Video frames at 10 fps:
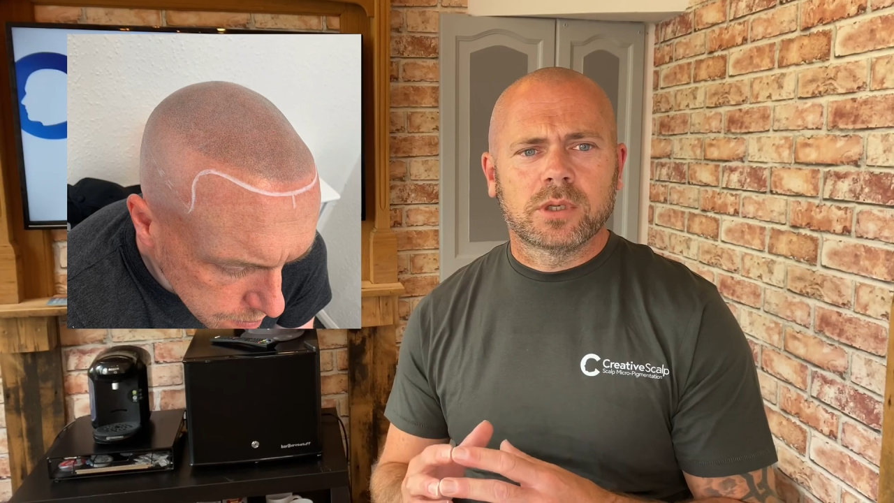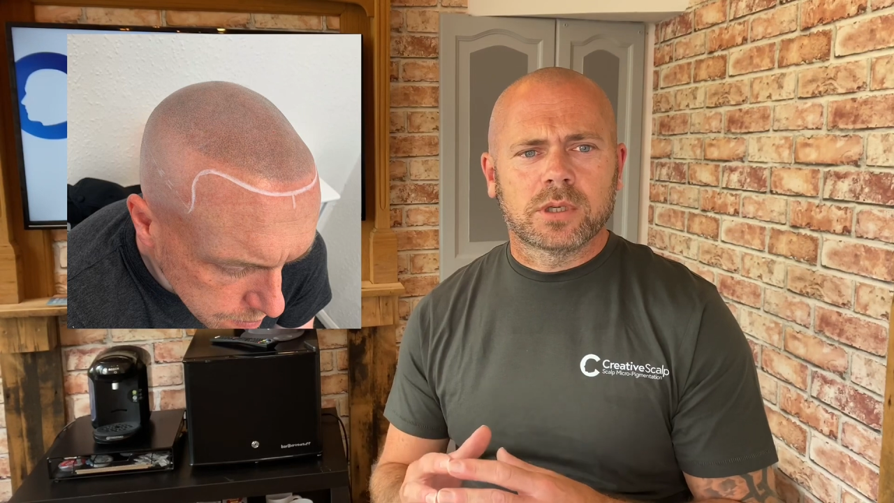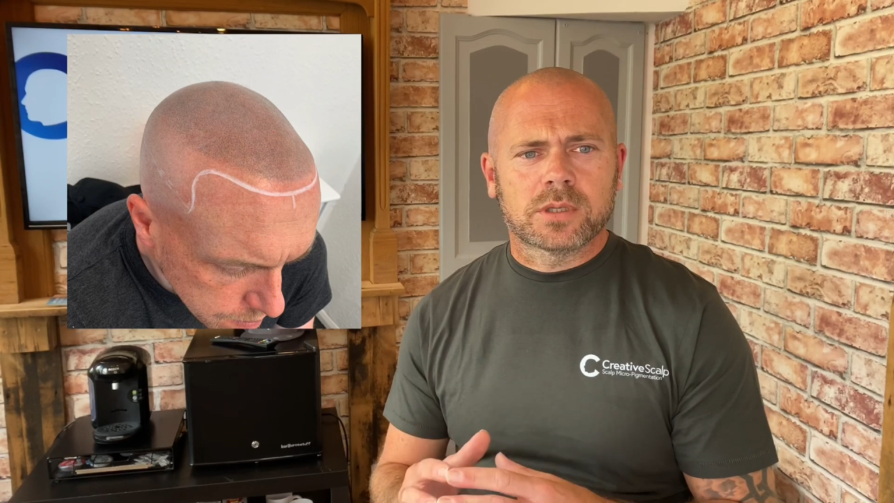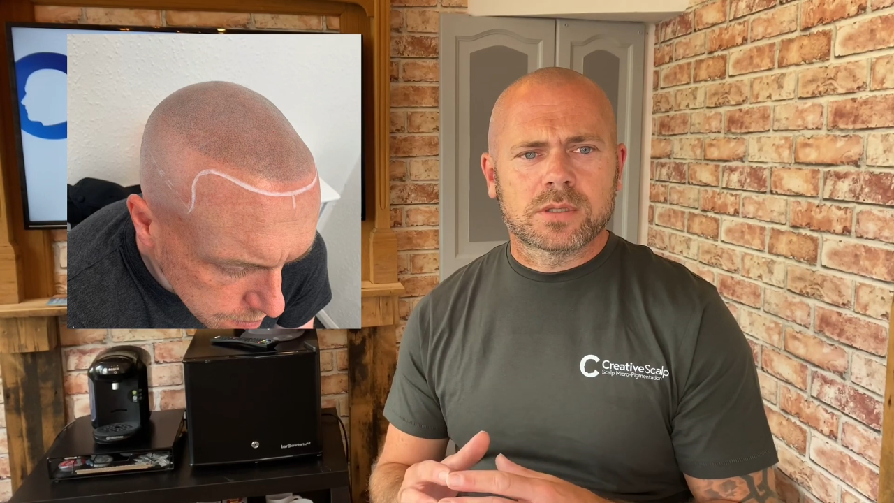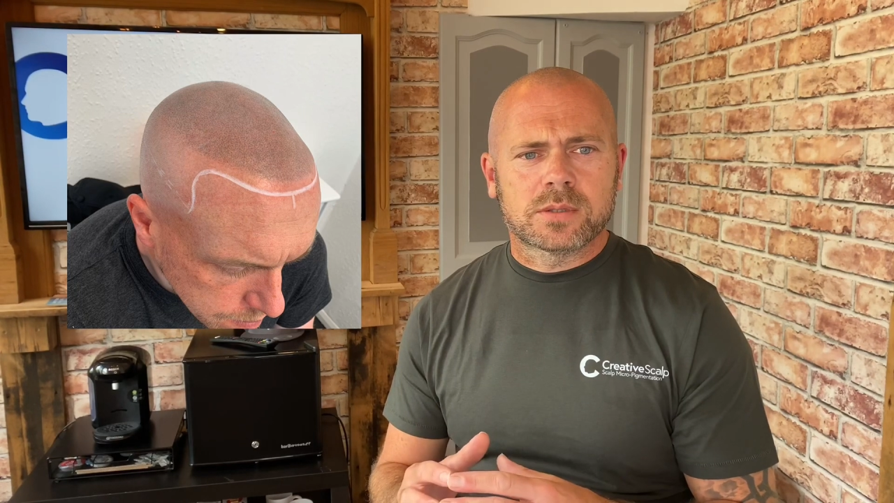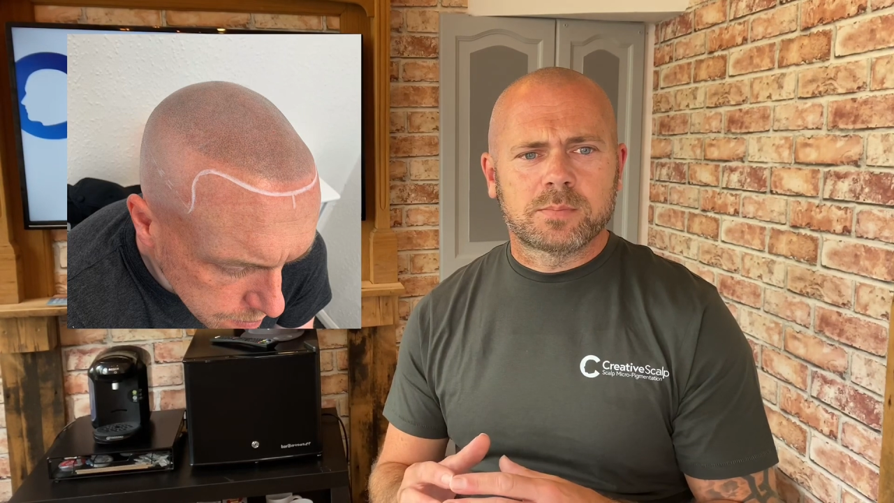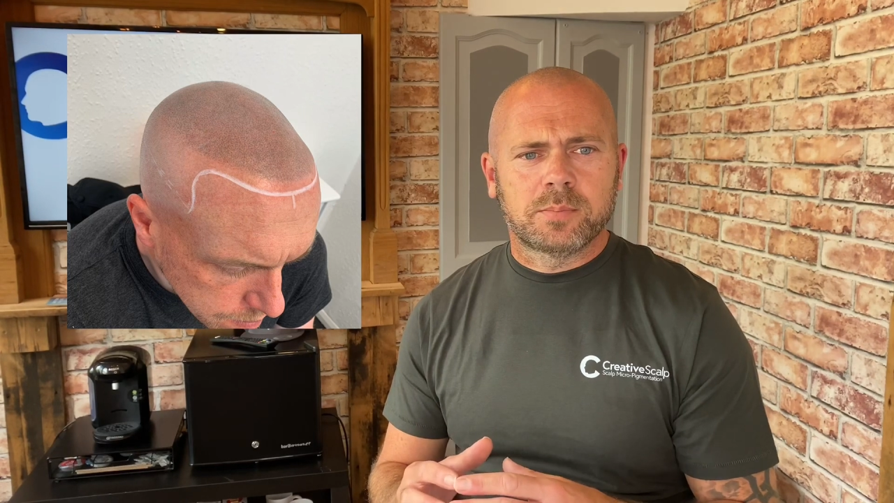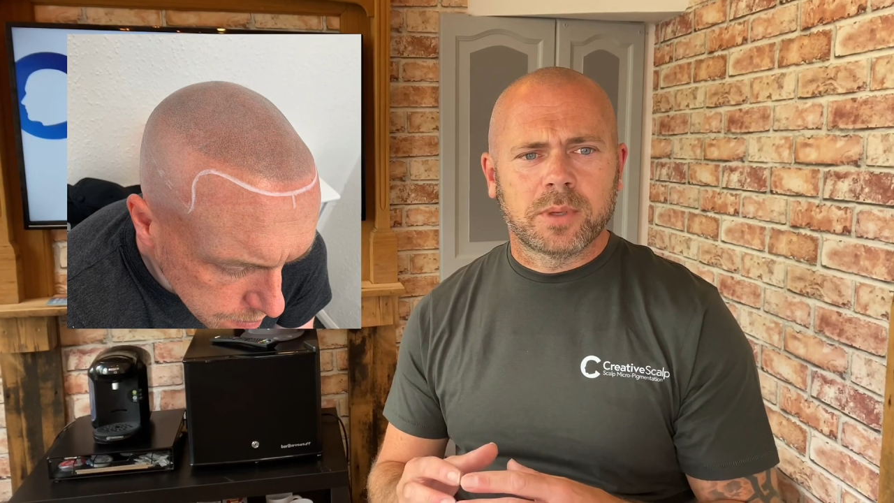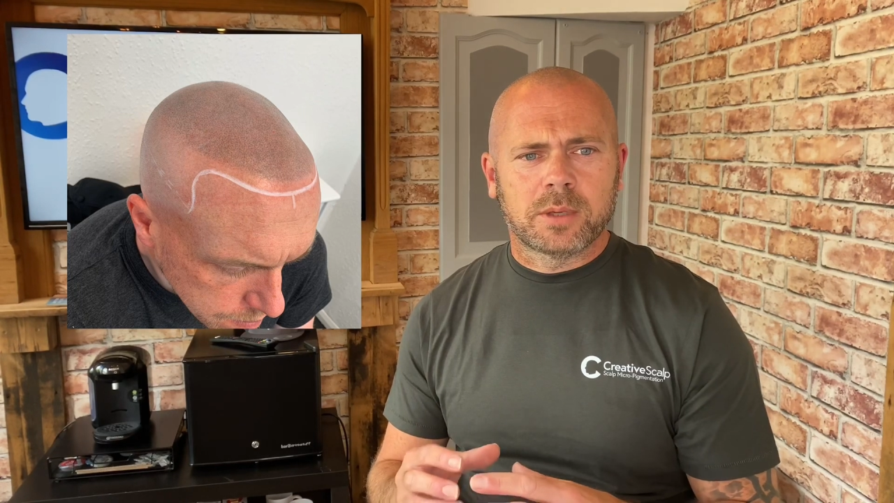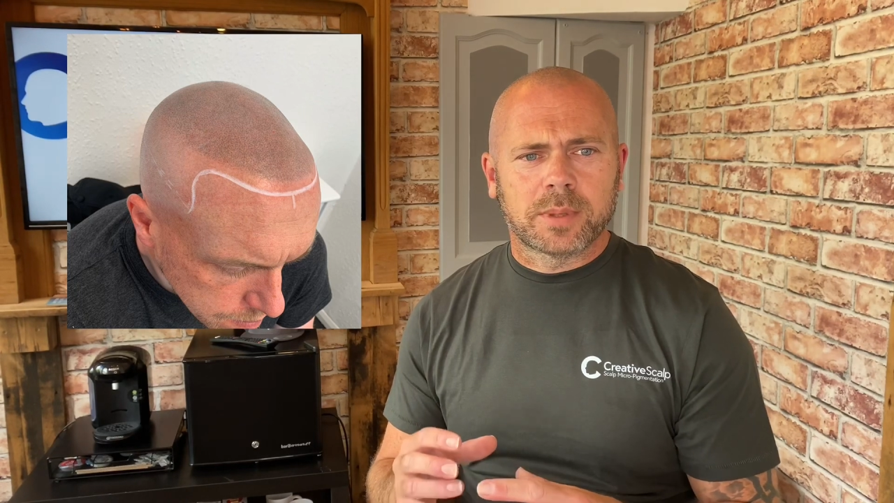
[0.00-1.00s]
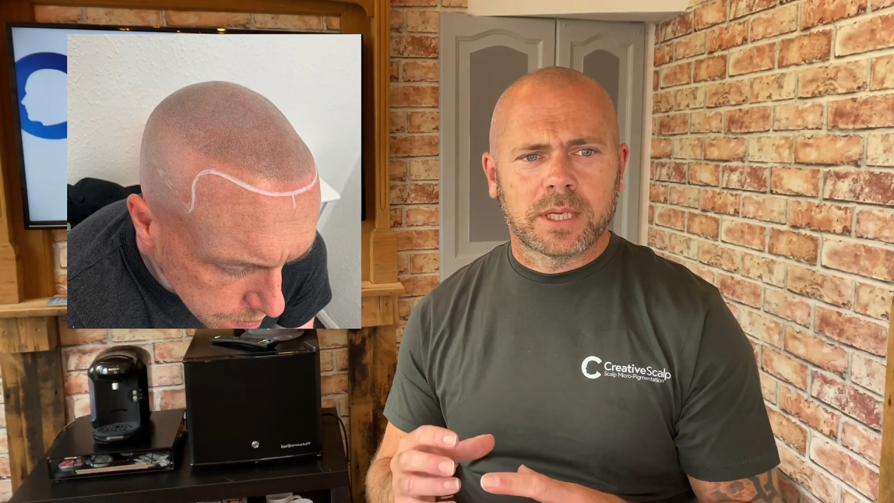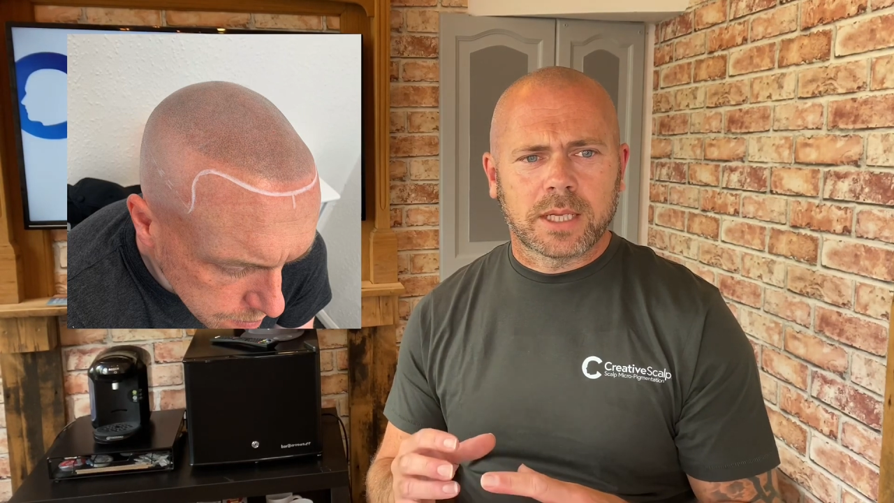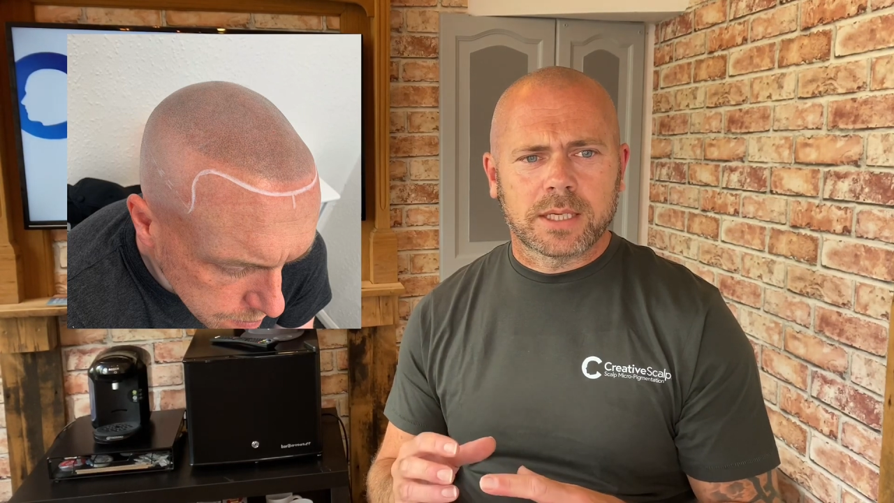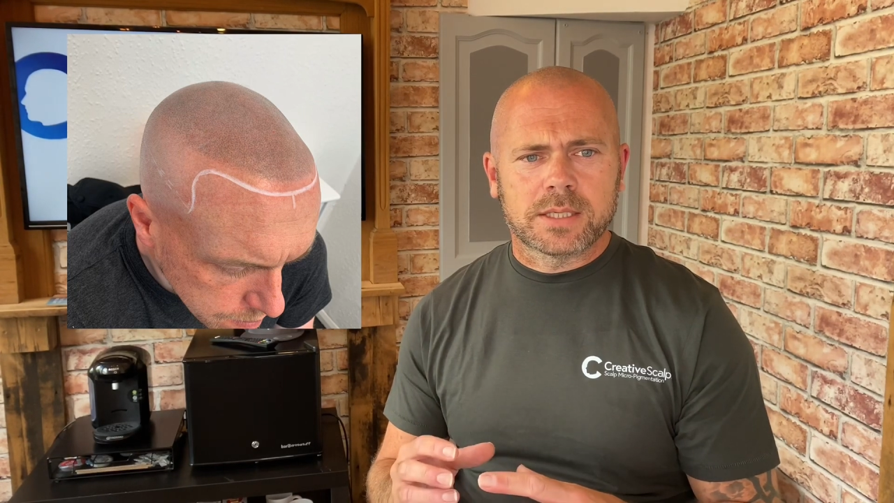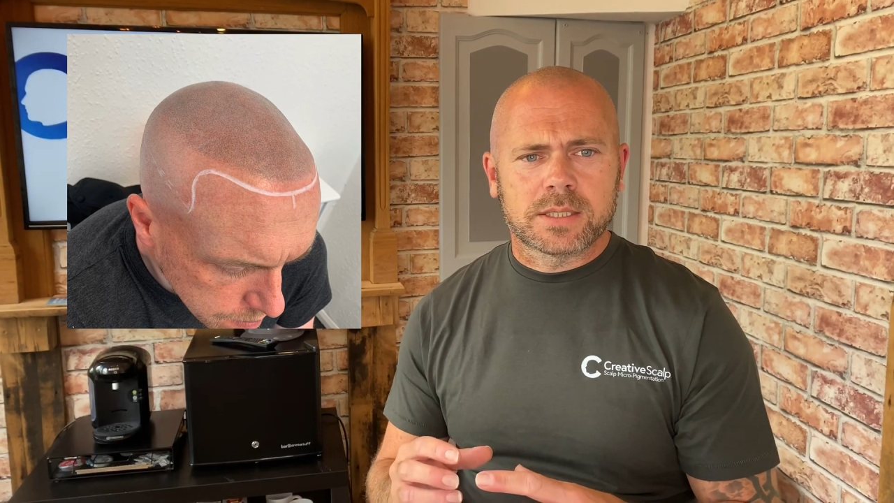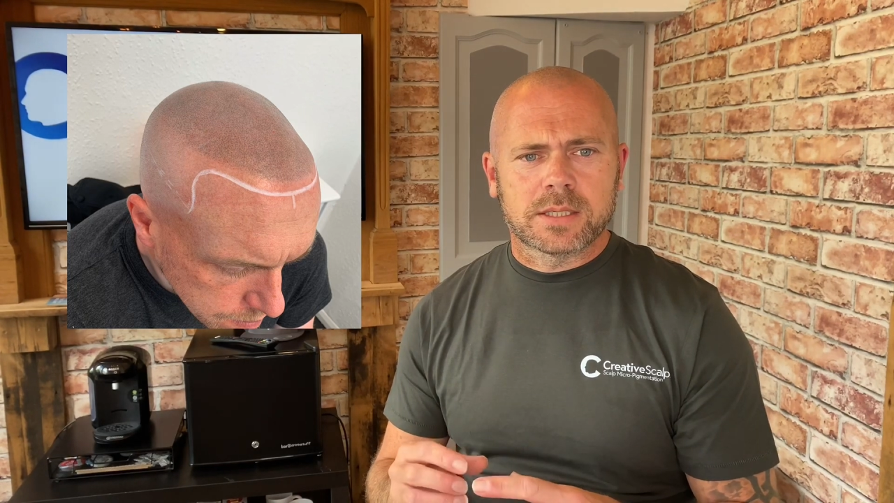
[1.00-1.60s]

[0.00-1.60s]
has been a bit lazy,